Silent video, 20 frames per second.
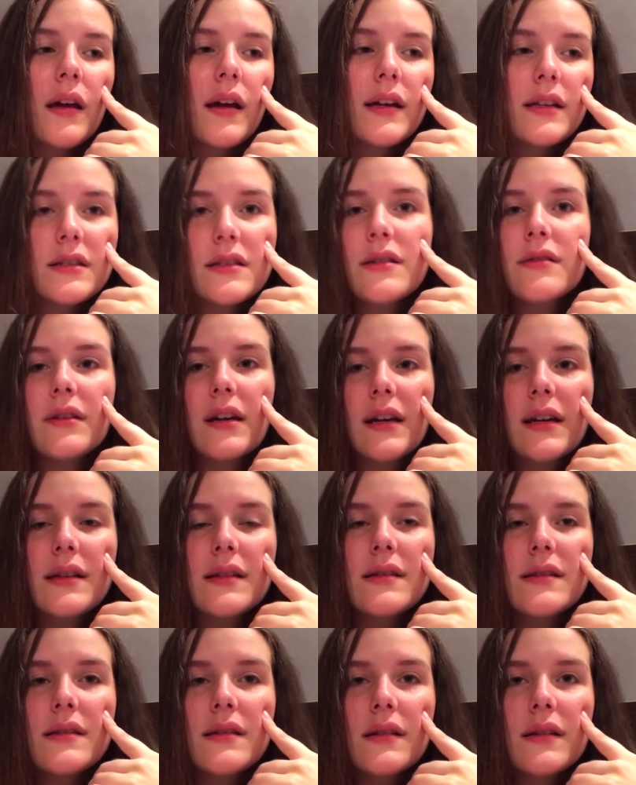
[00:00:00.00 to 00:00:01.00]
in two
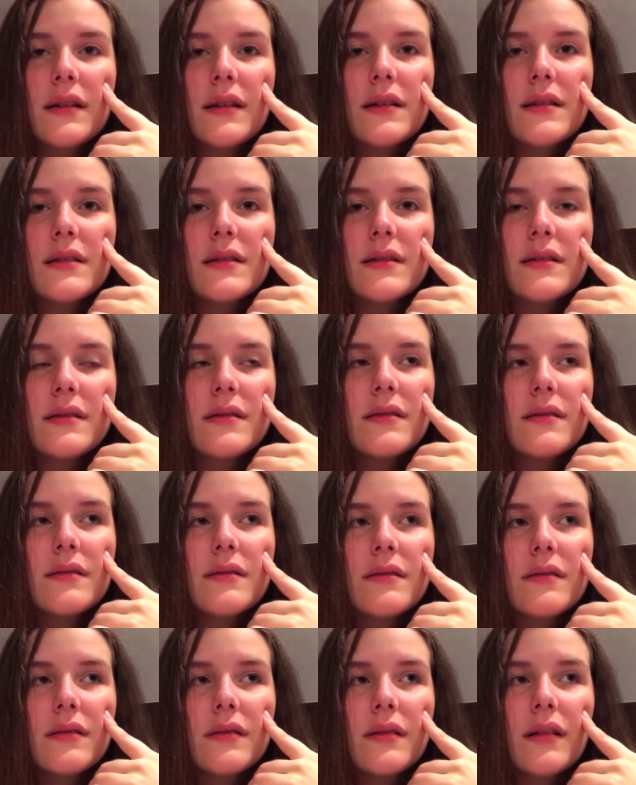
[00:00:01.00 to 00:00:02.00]
days, because
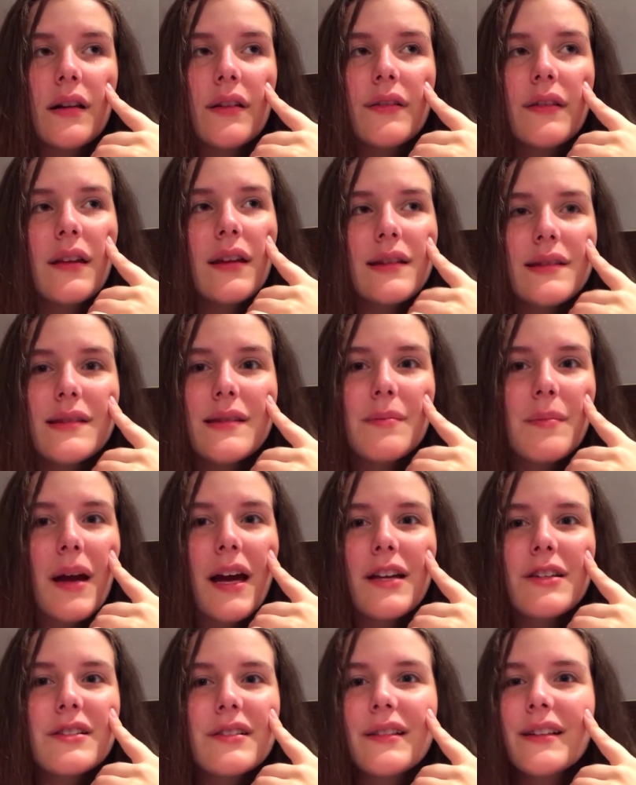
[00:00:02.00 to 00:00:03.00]
unless it
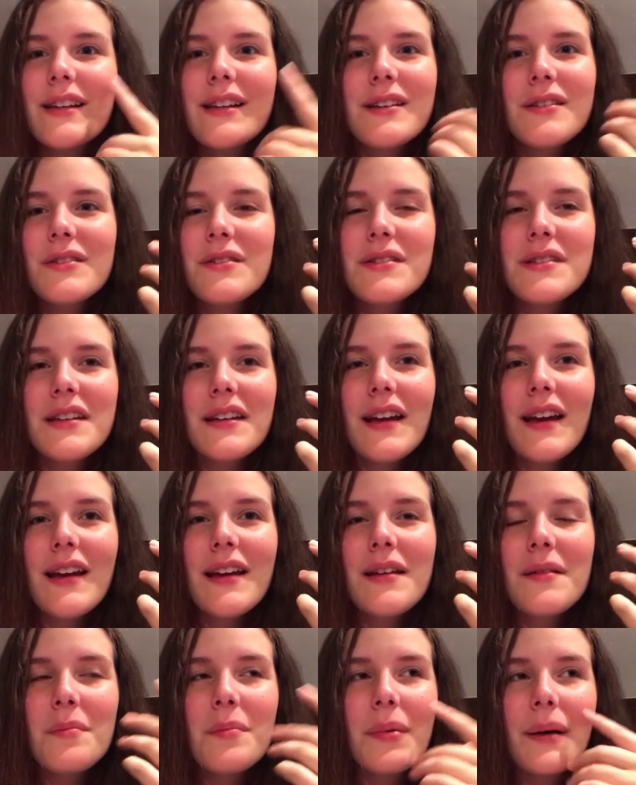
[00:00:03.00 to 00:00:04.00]
magically heals
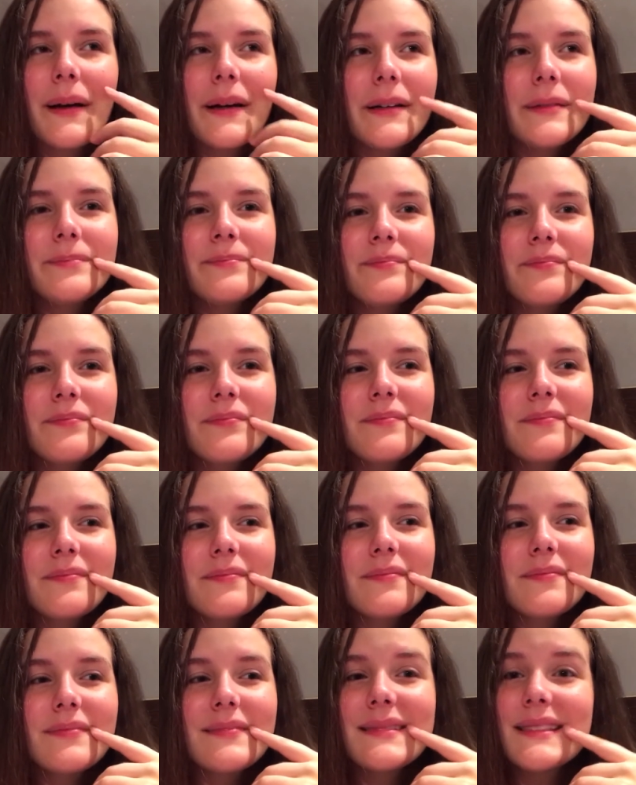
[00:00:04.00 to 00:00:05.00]
tonight, but
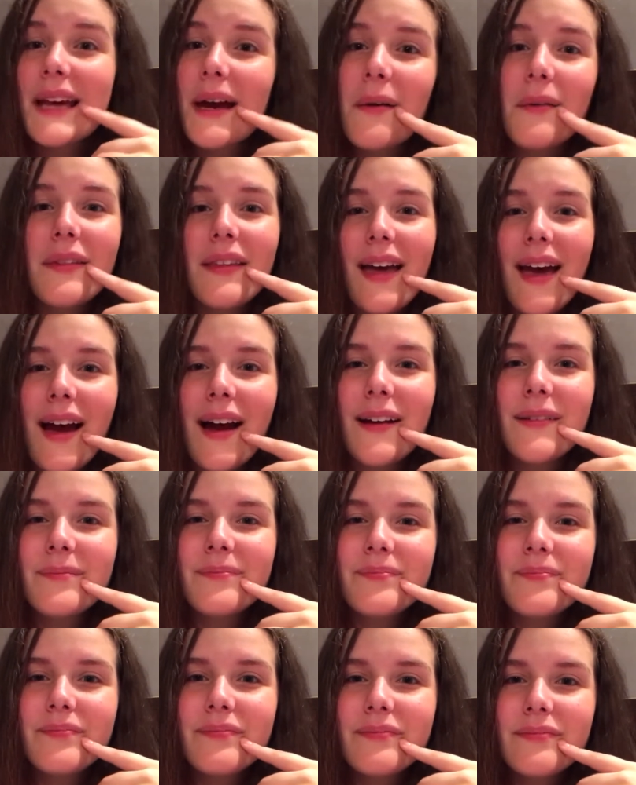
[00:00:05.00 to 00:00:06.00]
doubt that.
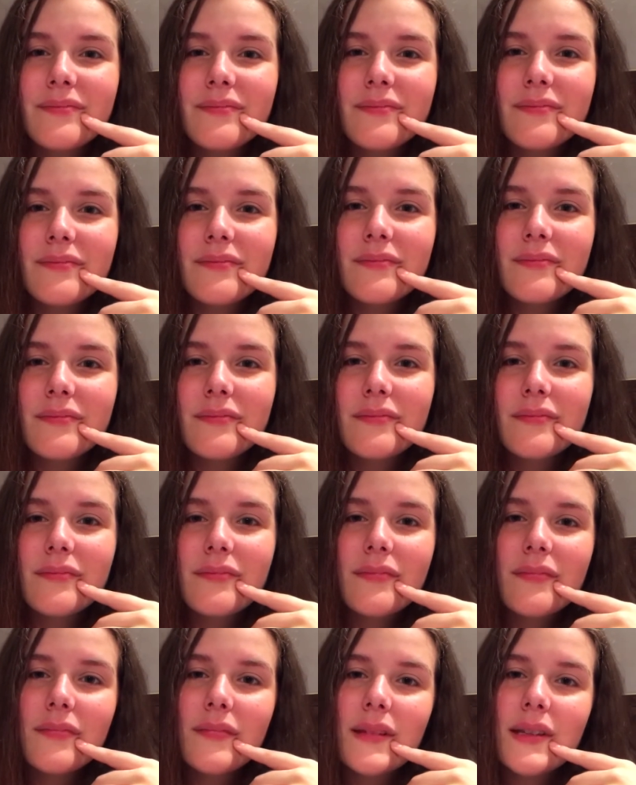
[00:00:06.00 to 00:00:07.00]

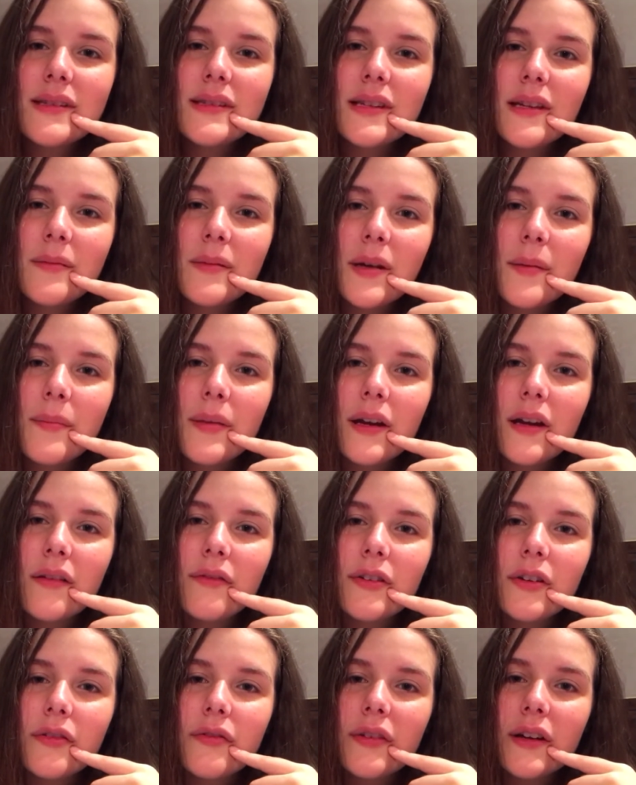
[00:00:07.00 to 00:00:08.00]
Send me a pic
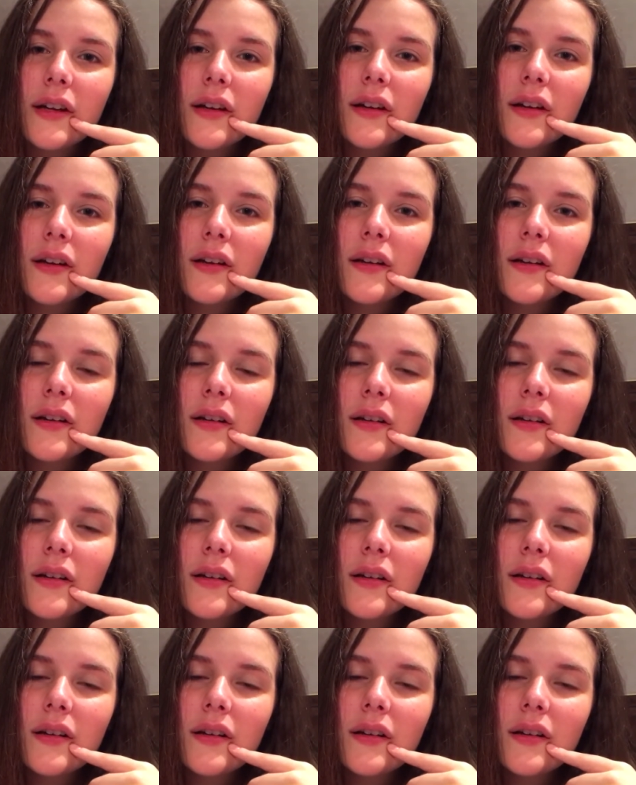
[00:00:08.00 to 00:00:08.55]
of your finger.